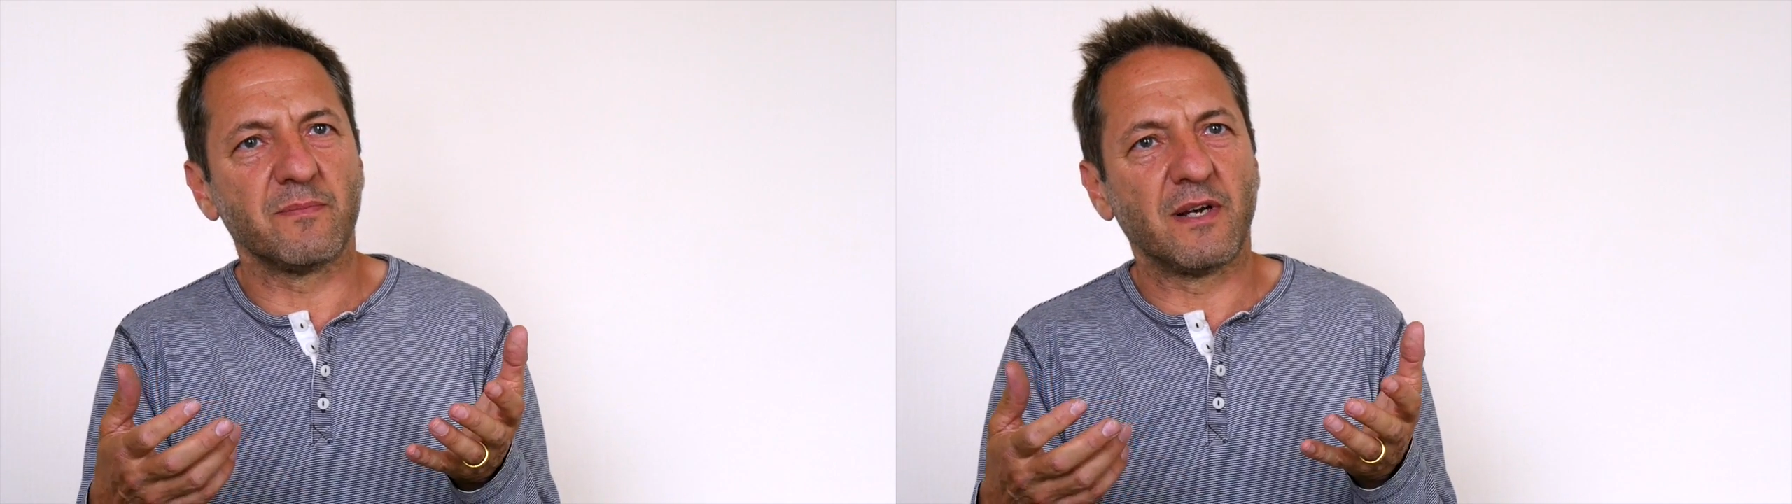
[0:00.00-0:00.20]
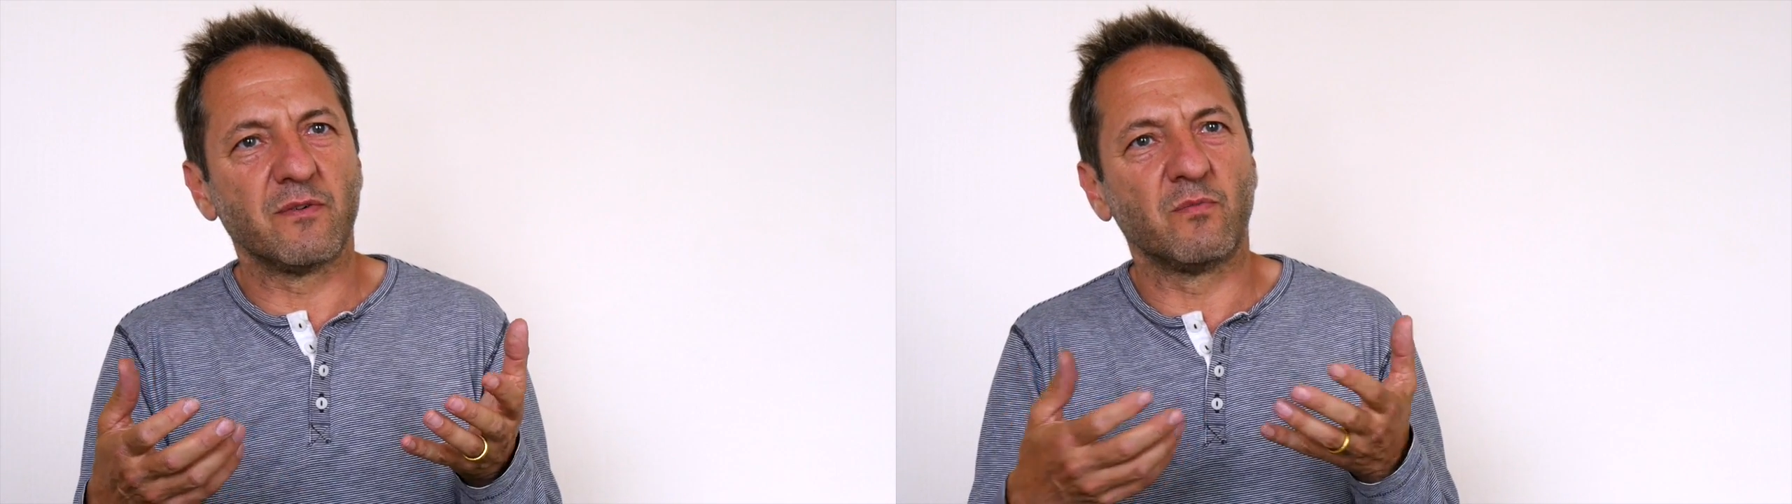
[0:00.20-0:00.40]

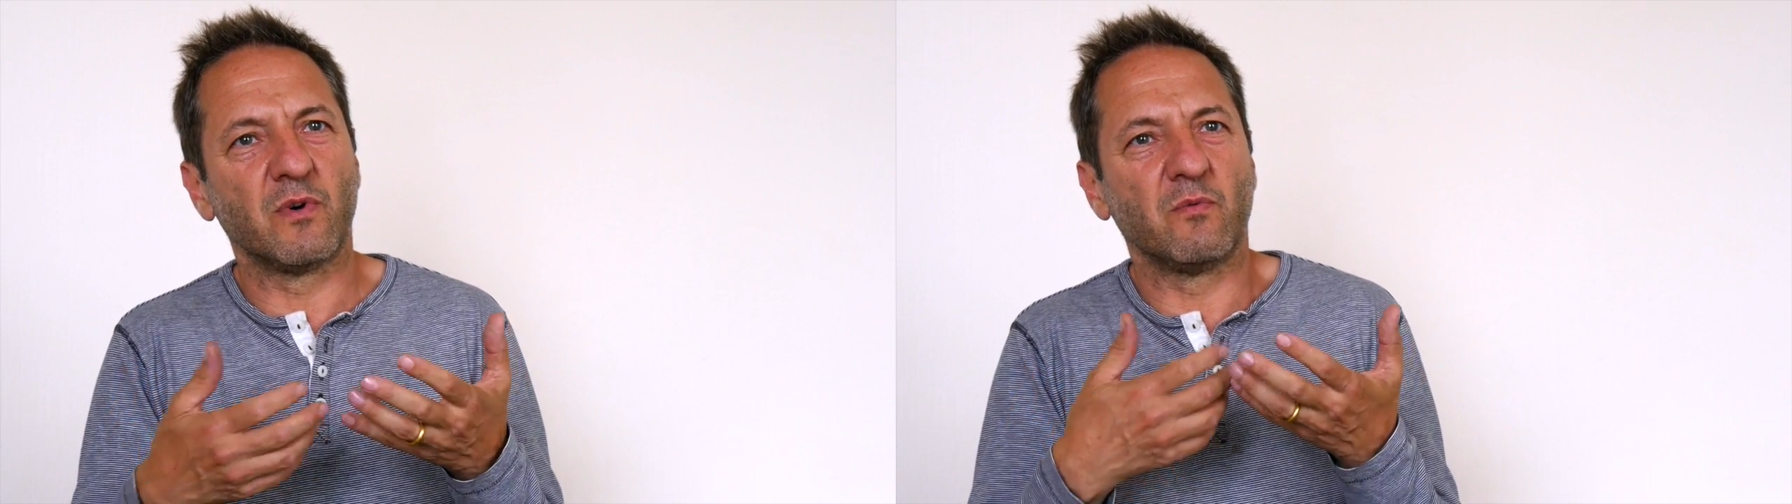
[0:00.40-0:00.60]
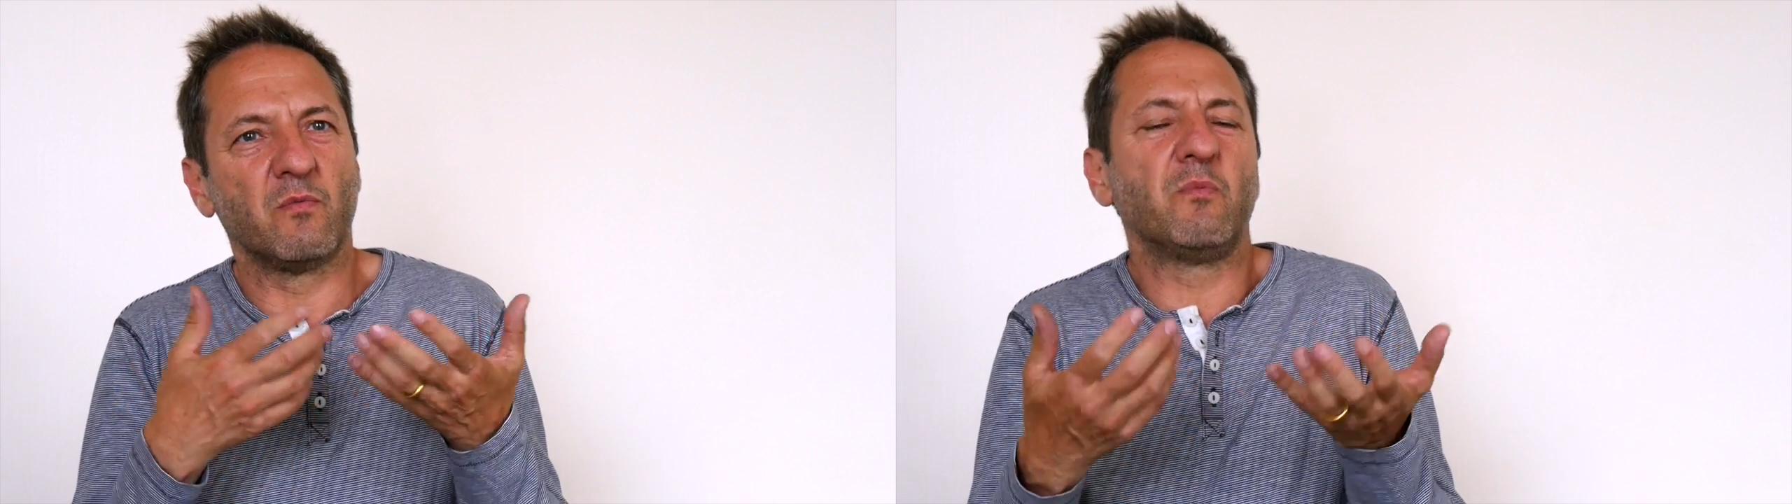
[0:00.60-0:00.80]
about
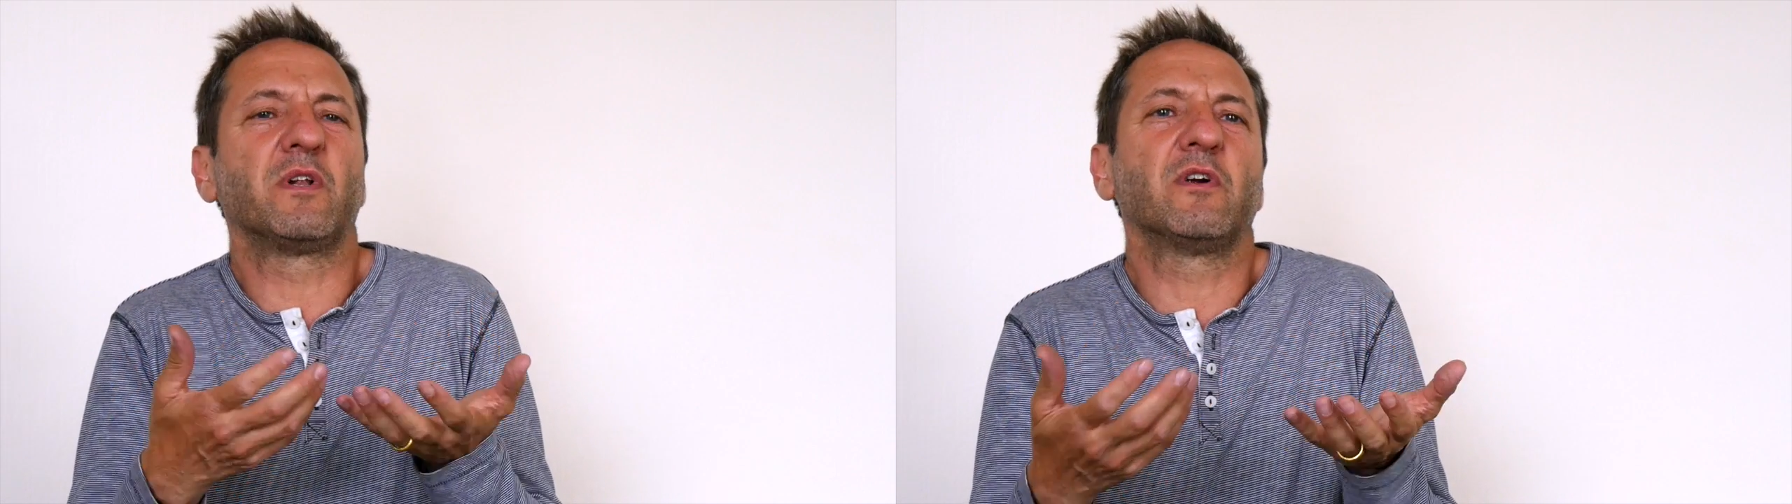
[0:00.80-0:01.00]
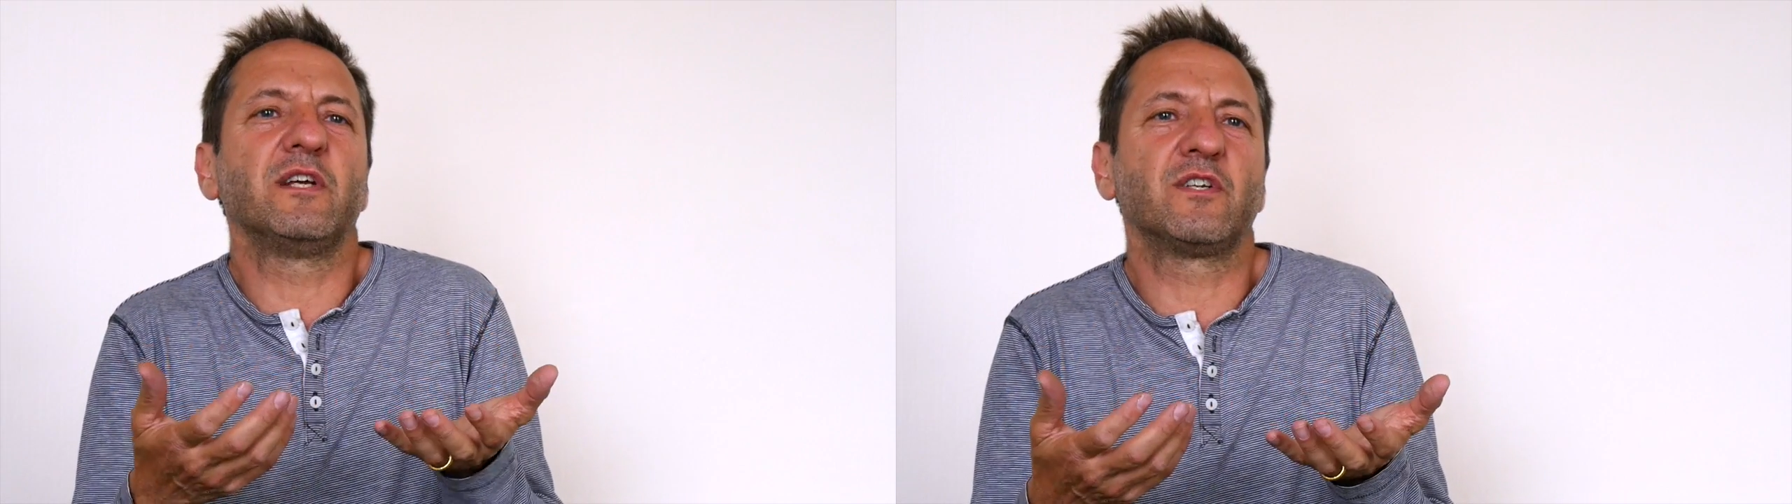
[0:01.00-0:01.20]
what will
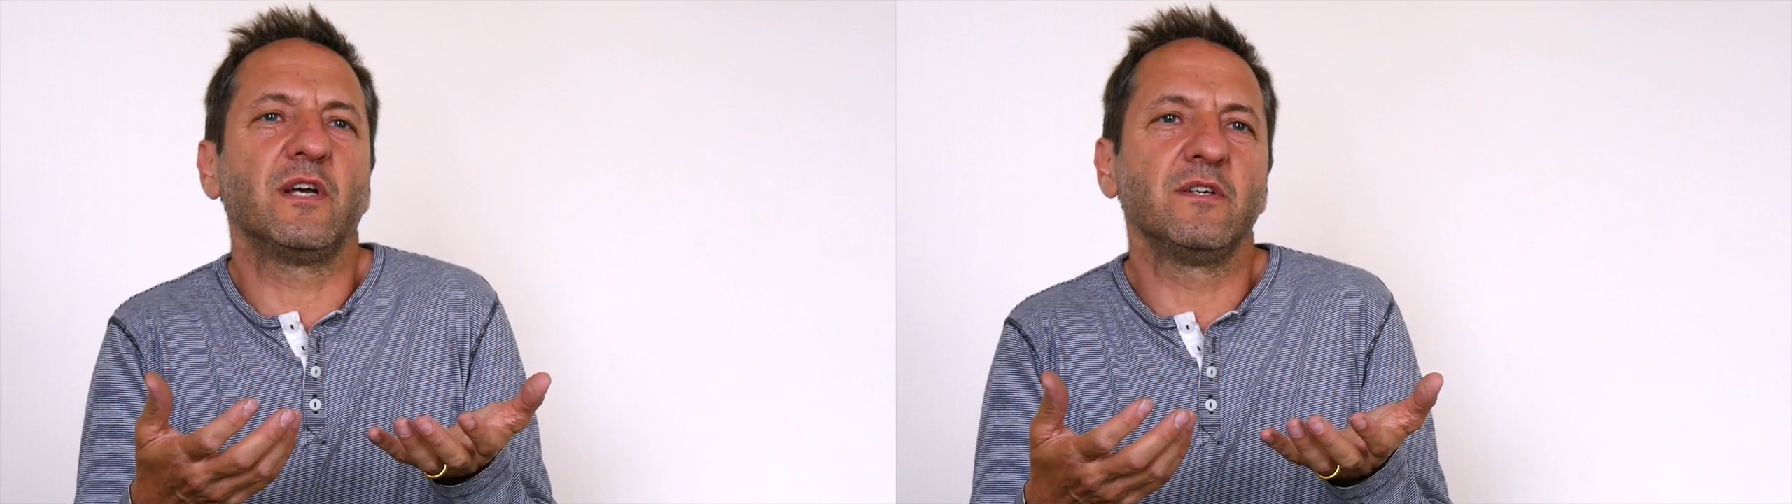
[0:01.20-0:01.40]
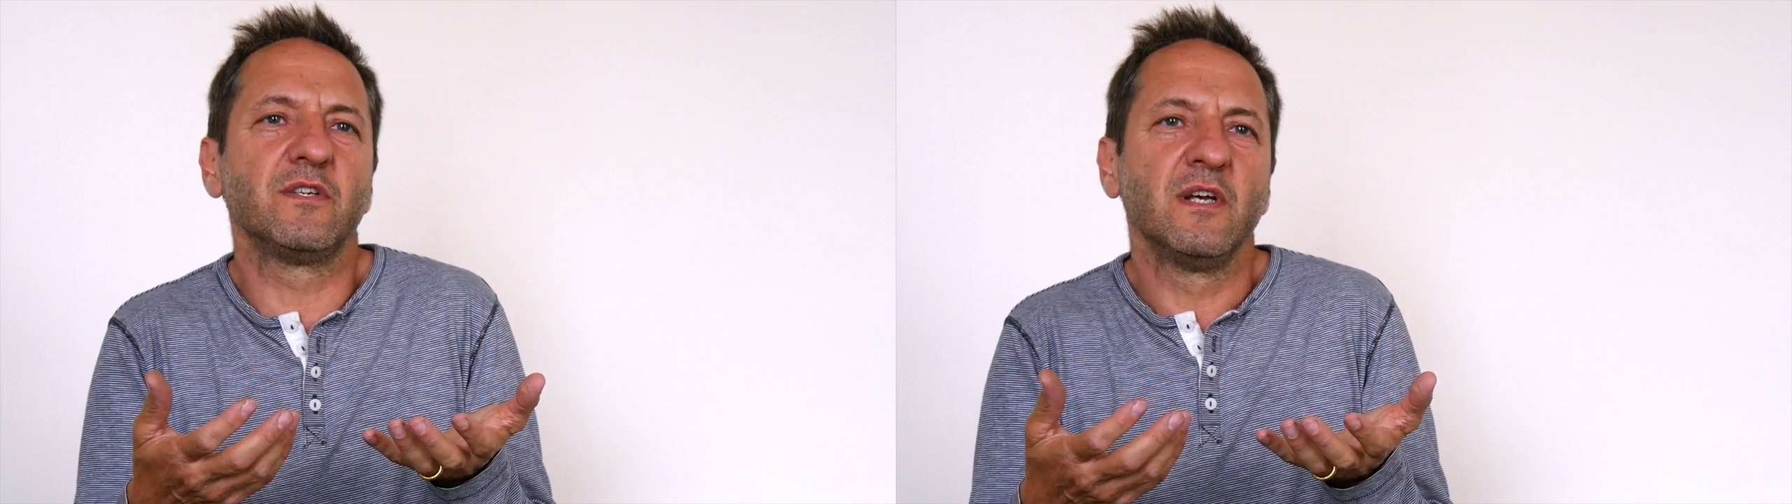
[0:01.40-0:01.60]
create
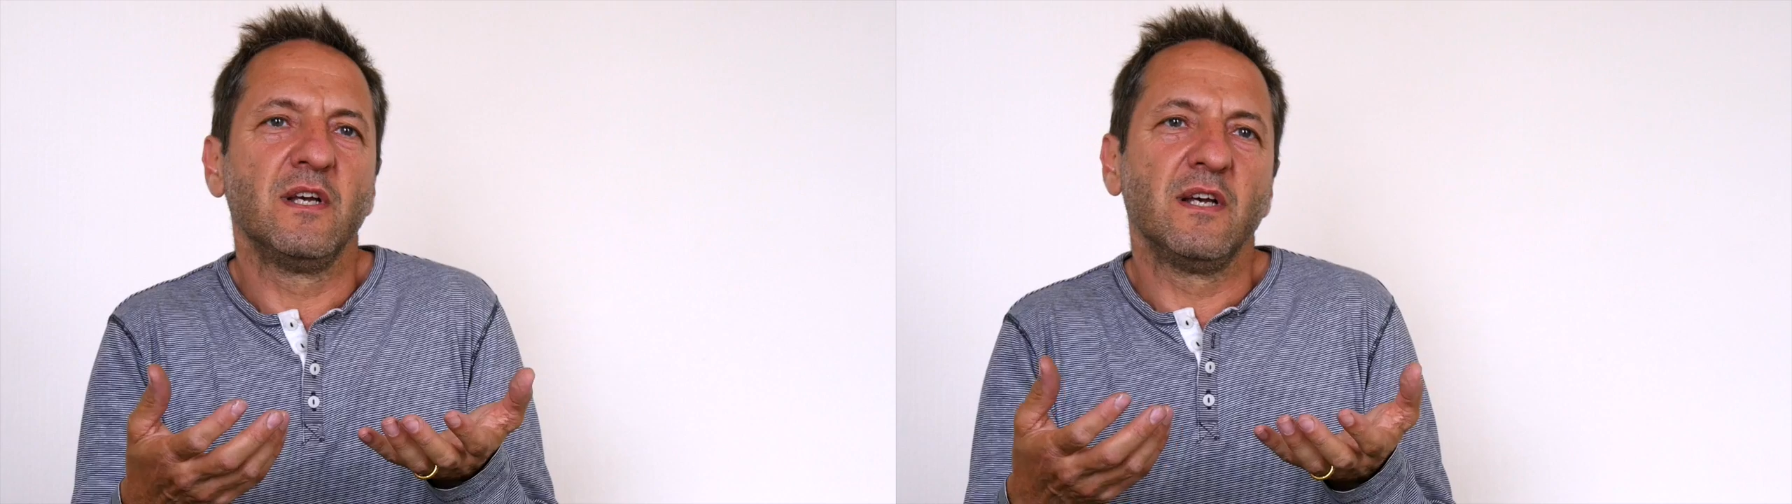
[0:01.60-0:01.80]
change